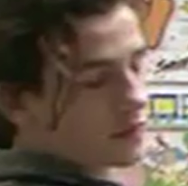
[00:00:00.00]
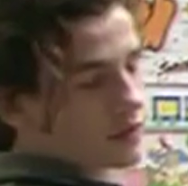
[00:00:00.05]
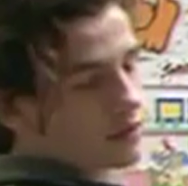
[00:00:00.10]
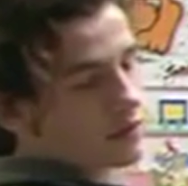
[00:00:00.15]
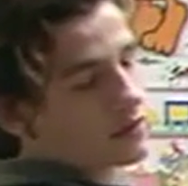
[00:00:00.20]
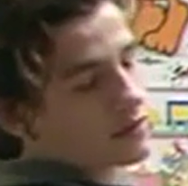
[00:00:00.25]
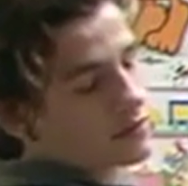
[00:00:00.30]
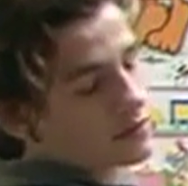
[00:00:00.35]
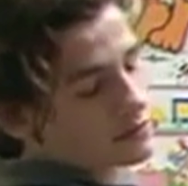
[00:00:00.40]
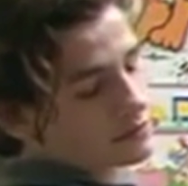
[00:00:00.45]

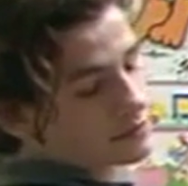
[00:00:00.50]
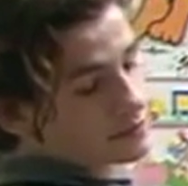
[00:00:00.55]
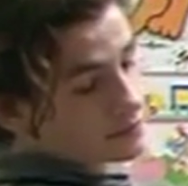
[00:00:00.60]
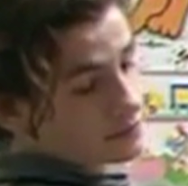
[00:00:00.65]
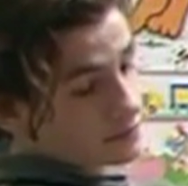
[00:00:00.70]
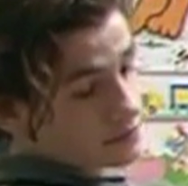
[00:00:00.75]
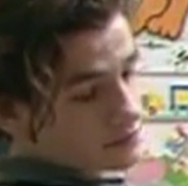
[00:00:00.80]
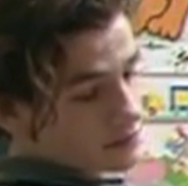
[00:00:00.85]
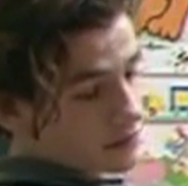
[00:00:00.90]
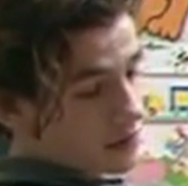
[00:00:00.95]
faulty
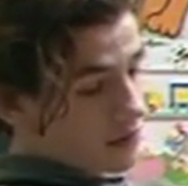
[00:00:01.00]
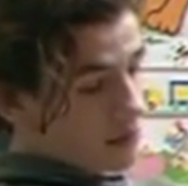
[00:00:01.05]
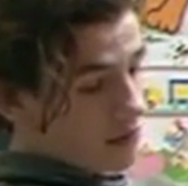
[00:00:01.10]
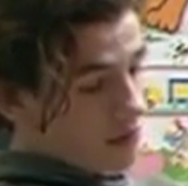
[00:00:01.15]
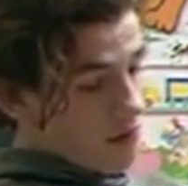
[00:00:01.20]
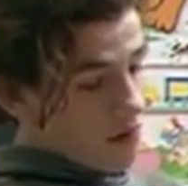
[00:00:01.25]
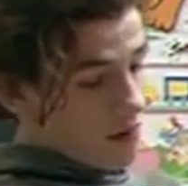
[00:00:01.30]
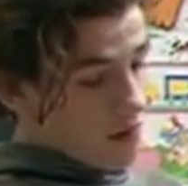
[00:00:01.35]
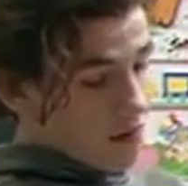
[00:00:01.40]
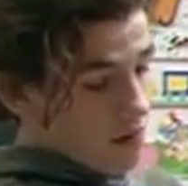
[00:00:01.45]
wink.
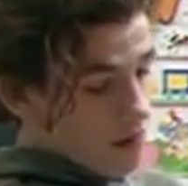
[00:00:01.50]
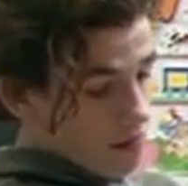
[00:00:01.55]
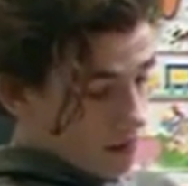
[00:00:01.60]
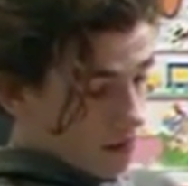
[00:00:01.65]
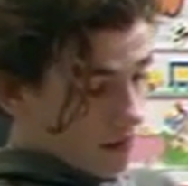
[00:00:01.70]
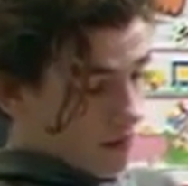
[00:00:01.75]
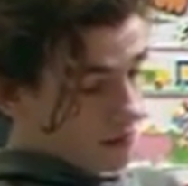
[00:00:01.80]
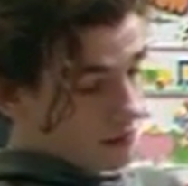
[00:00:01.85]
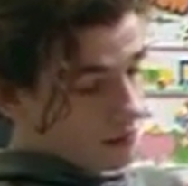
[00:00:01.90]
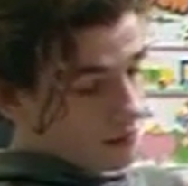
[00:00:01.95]

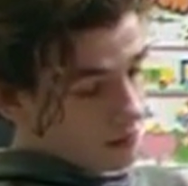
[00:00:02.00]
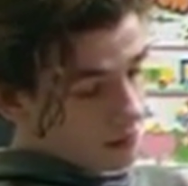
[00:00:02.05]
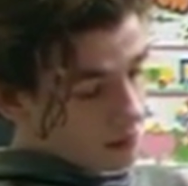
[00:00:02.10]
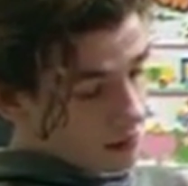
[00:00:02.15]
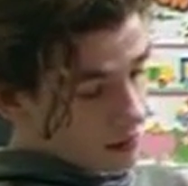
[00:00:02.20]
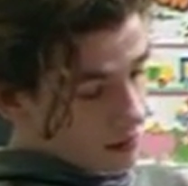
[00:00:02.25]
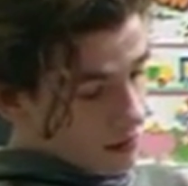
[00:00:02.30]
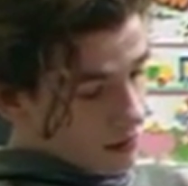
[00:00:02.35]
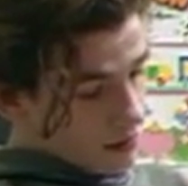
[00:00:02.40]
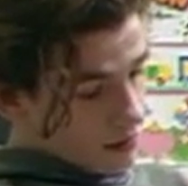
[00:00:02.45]
I'll show you the
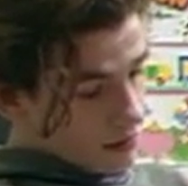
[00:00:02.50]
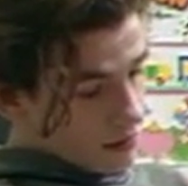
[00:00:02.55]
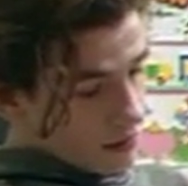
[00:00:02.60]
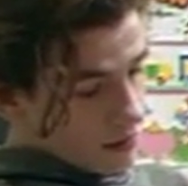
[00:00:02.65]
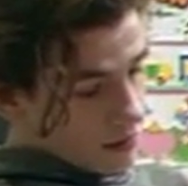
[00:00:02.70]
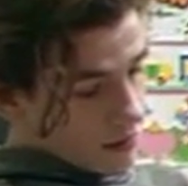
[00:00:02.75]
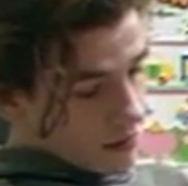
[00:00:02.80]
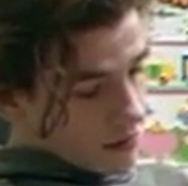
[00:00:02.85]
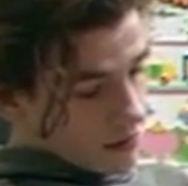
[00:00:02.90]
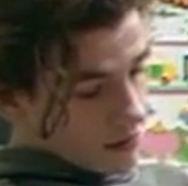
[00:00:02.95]
skill to
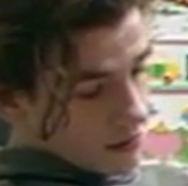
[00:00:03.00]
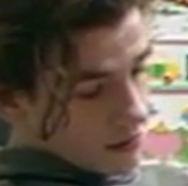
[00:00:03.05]
them.